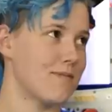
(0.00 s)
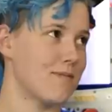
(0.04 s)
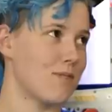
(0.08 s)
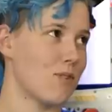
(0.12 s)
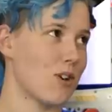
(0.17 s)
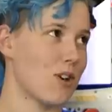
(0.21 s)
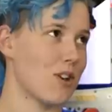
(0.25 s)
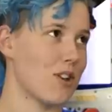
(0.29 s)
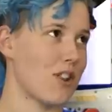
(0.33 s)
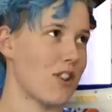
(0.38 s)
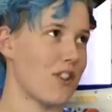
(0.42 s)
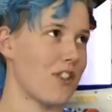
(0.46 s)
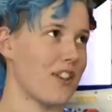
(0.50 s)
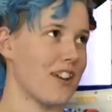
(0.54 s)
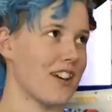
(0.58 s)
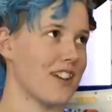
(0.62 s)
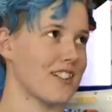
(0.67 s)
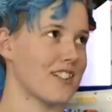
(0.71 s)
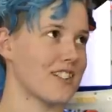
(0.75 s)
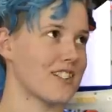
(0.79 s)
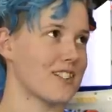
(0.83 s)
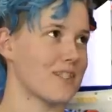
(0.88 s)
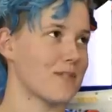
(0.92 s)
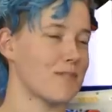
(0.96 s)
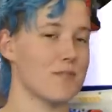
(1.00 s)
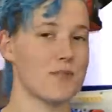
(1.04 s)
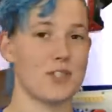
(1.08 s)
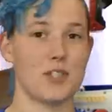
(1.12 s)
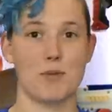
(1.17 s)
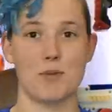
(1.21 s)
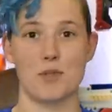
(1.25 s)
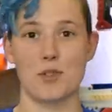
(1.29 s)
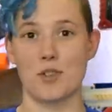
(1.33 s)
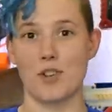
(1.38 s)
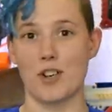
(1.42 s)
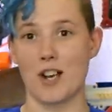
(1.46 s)
What are the things?
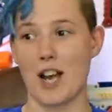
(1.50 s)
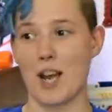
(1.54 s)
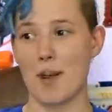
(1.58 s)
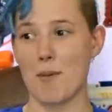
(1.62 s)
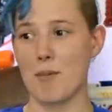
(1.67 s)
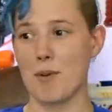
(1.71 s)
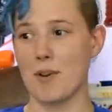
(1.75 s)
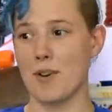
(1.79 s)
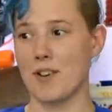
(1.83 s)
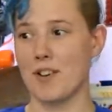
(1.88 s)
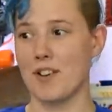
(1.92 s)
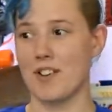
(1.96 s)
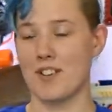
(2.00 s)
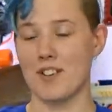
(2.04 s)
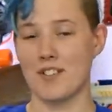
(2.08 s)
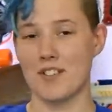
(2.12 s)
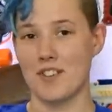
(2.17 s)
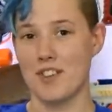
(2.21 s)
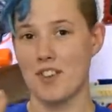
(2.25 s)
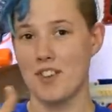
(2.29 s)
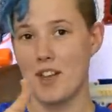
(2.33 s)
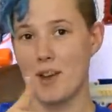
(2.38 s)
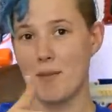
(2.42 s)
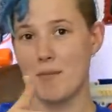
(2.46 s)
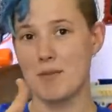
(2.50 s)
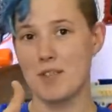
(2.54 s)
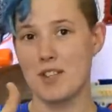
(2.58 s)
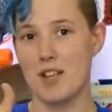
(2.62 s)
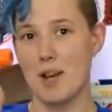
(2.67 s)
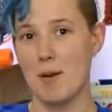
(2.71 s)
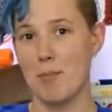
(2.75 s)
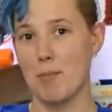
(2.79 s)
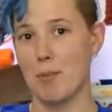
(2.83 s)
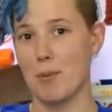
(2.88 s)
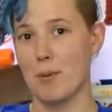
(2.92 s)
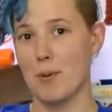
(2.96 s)
Subscribe, thumbs
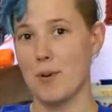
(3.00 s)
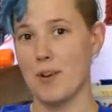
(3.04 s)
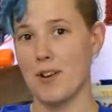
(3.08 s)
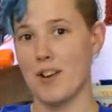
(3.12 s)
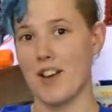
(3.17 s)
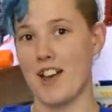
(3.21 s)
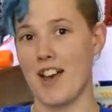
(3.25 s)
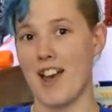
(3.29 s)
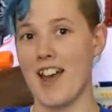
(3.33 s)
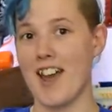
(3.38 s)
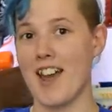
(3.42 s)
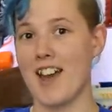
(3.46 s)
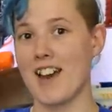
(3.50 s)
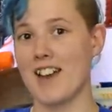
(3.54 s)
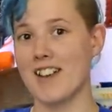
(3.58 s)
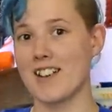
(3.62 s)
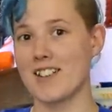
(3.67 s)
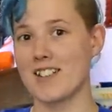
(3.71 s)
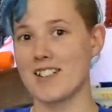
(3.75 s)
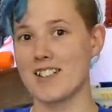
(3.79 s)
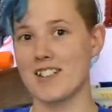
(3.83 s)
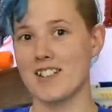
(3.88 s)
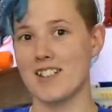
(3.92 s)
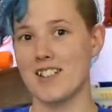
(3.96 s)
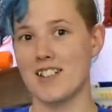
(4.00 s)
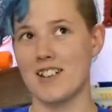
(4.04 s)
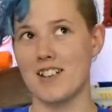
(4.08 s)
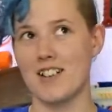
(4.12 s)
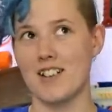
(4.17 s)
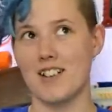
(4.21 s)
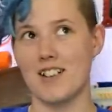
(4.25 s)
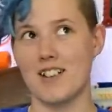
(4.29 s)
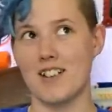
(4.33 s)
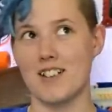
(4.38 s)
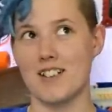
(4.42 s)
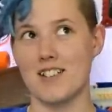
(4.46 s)
up, and
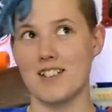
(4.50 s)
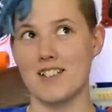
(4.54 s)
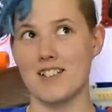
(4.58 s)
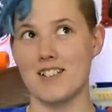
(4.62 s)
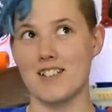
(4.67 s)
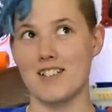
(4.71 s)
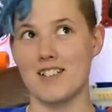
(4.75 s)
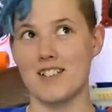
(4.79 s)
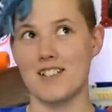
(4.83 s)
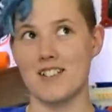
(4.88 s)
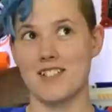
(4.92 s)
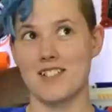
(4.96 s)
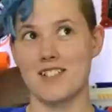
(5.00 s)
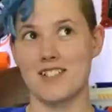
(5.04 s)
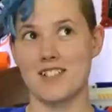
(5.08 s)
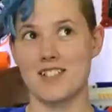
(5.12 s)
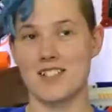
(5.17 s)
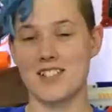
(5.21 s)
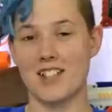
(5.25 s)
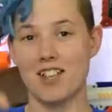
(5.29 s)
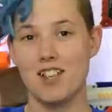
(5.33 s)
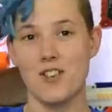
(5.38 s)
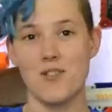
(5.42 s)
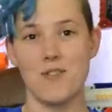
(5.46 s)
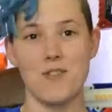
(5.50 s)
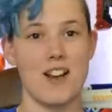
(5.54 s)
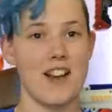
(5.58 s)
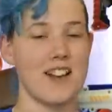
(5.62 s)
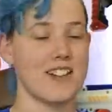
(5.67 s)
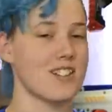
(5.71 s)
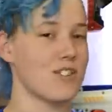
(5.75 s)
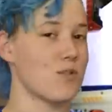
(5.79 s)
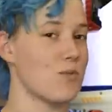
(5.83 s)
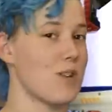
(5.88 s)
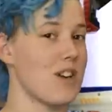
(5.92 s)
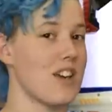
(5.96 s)
see you
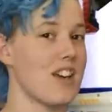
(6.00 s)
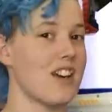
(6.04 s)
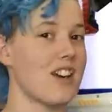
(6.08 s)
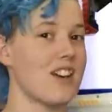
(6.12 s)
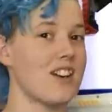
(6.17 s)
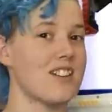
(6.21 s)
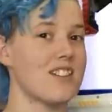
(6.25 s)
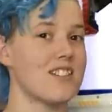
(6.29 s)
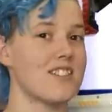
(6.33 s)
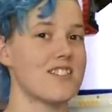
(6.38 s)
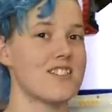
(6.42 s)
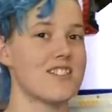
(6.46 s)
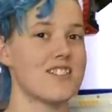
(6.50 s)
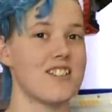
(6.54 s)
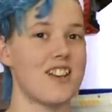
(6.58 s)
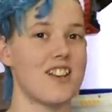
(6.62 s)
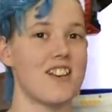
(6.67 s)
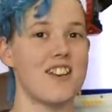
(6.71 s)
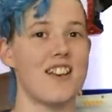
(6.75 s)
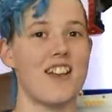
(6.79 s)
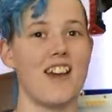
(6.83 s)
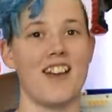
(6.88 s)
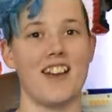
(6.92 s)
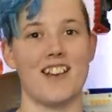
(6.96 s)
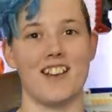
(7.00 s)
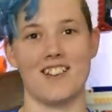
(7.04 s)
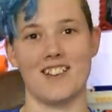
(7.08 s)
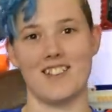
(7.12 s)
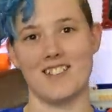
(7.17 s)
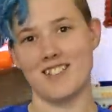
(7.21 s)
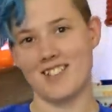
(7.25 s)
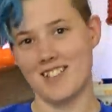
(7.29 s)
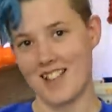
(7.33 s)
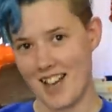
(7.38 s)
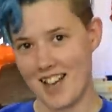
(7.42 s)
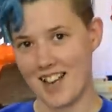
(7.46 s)
next week, Sunday,
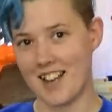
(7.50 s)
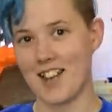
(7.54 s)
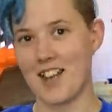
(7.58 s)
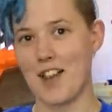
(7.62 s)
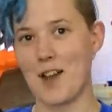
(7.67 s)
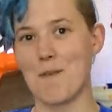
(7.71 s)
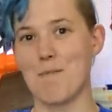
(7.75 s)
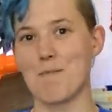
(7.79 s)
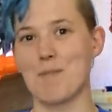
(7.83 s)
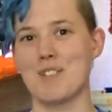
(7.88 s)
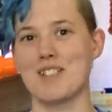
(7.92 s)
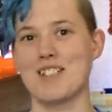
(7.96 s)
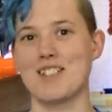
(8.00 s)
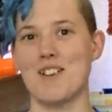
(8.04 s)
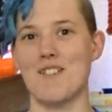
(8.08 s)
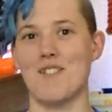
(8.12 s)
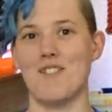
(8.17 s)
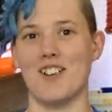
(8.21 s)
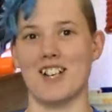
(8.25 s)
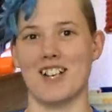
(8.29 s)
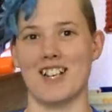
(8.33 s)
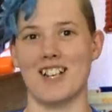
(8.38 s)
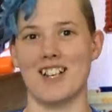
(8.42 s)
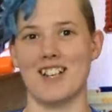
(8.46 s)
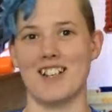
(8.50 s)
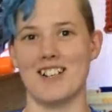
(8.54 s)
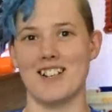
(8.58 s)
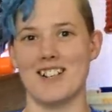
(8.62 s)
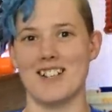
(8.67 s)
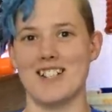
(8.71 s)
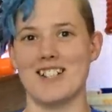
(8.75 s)
10 a.m. Pacific.